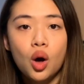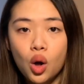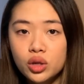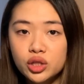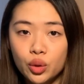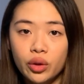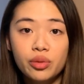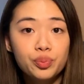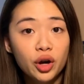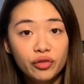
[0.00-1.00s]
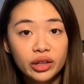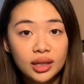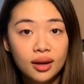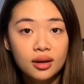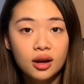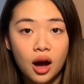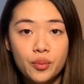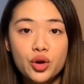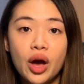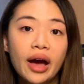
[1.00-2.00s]
Also, with profit
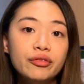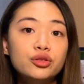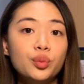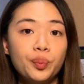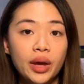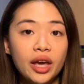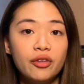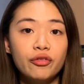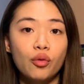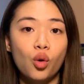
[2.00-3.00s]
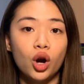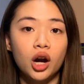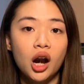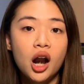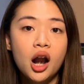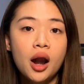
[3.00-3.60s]
income, you have to pay for